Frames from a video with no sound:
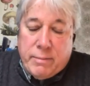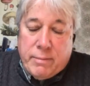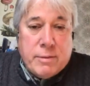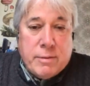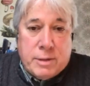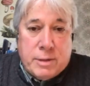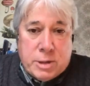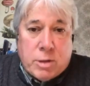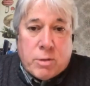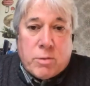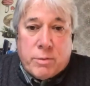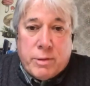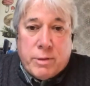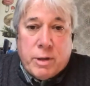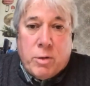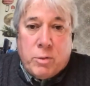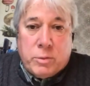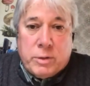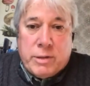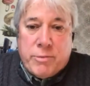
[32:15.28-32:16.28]
It's her, the
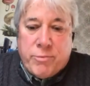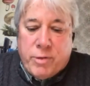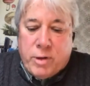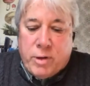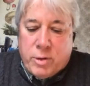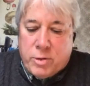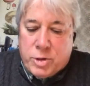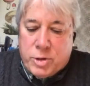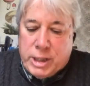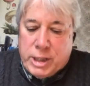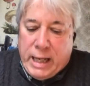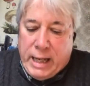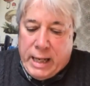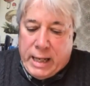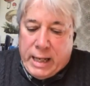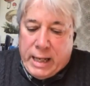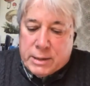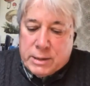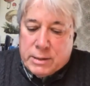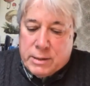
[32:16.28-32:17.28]
only photo she
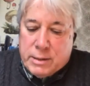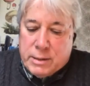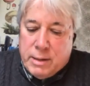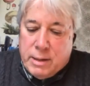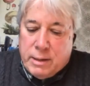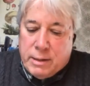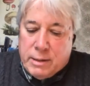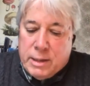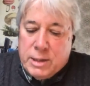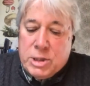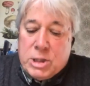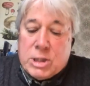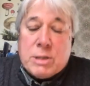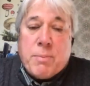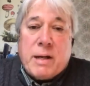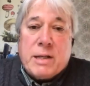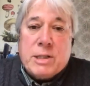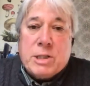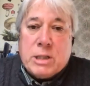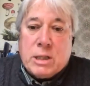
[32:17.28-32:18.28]
has. This is
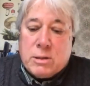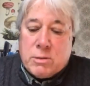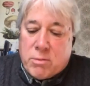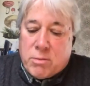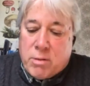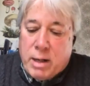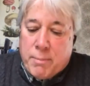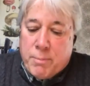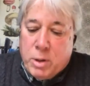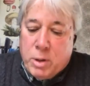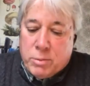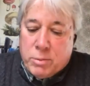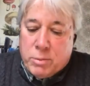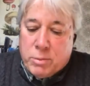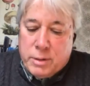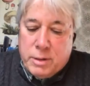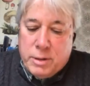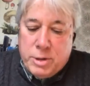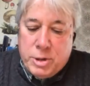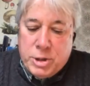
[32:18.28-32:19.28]
my son
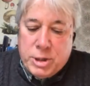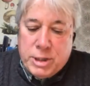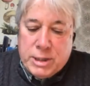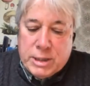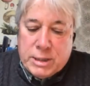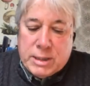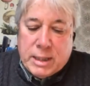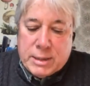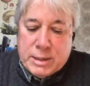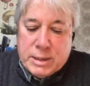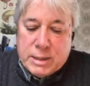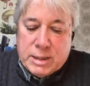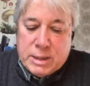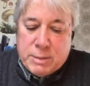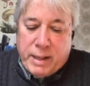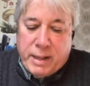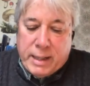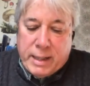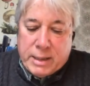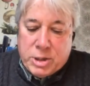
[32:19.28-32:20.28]
Ramon, she says in
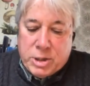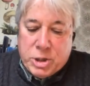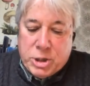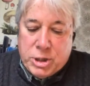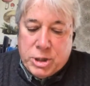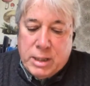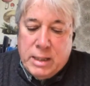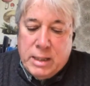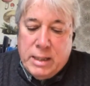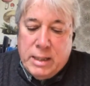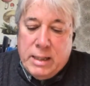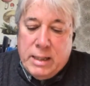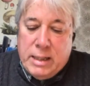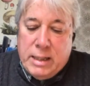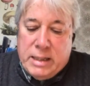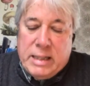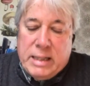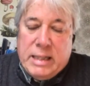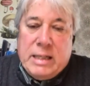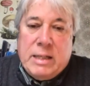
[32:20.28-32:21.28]
Spanish.
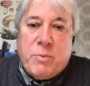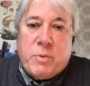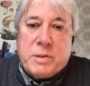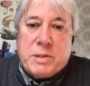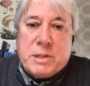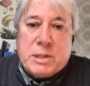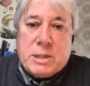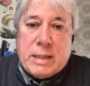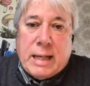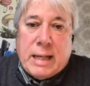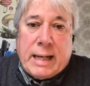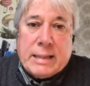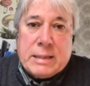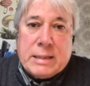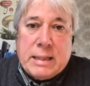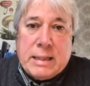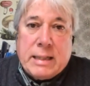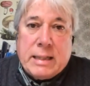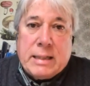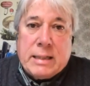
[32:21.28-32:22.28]
He was
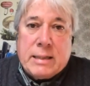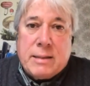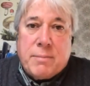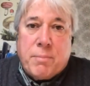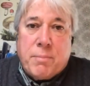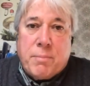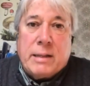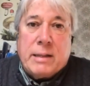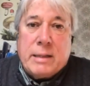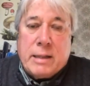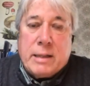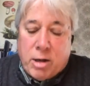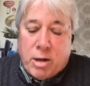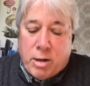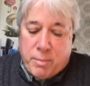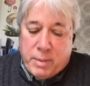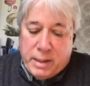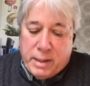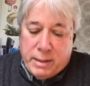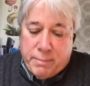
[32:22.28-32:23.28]
assassinated by the
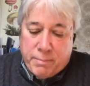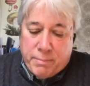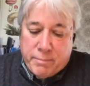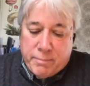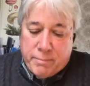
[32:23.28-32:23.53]
army.